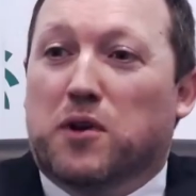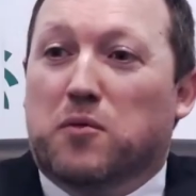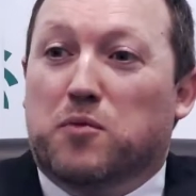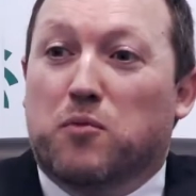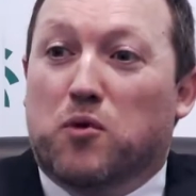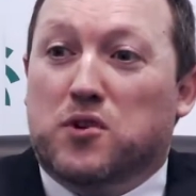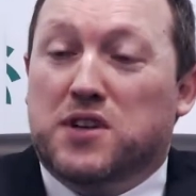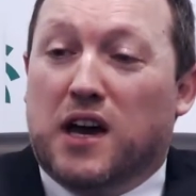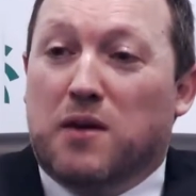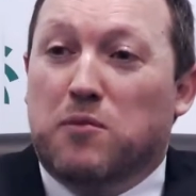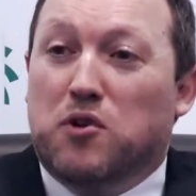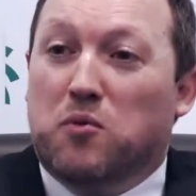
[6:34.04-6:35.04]
with more
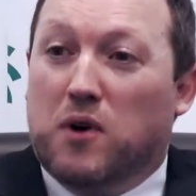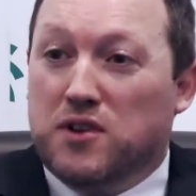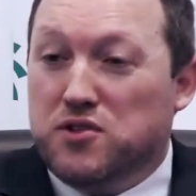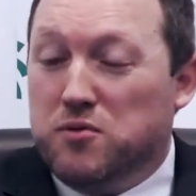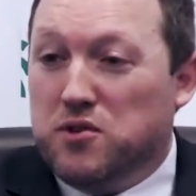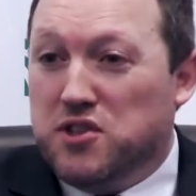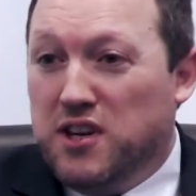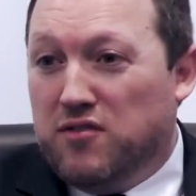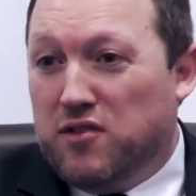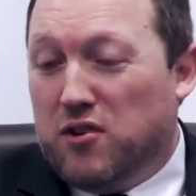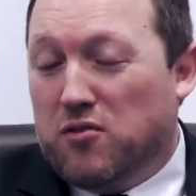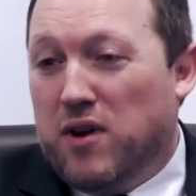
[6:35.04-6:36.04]
time and who wants to achieve
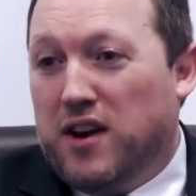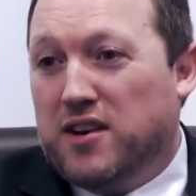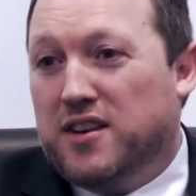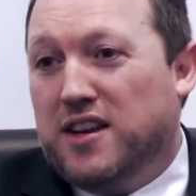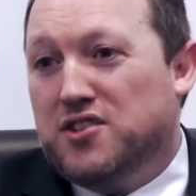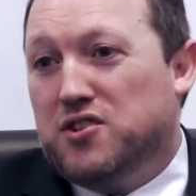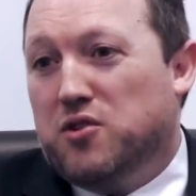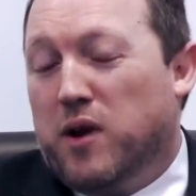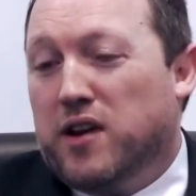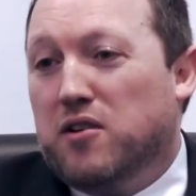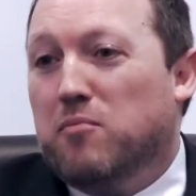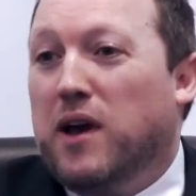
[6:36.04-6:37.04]
their accreditation
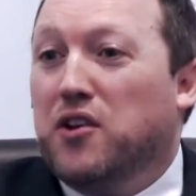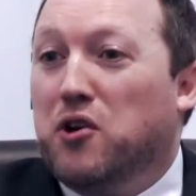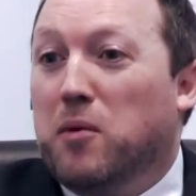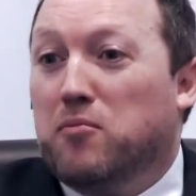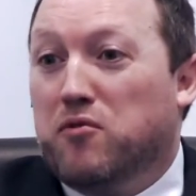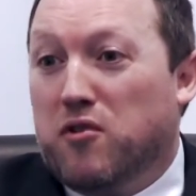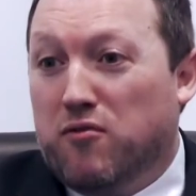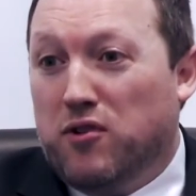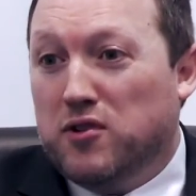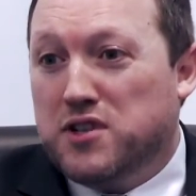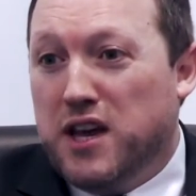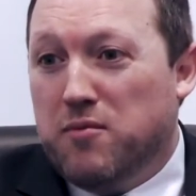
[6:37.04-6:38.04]
quicker might opt for a
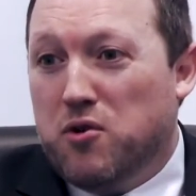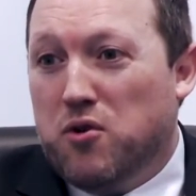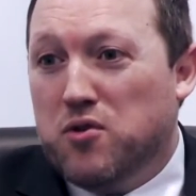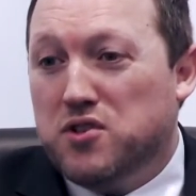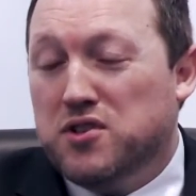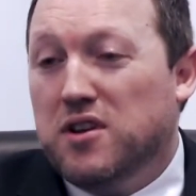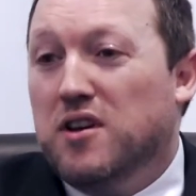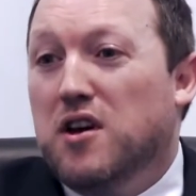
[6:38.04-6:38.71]
full-time course,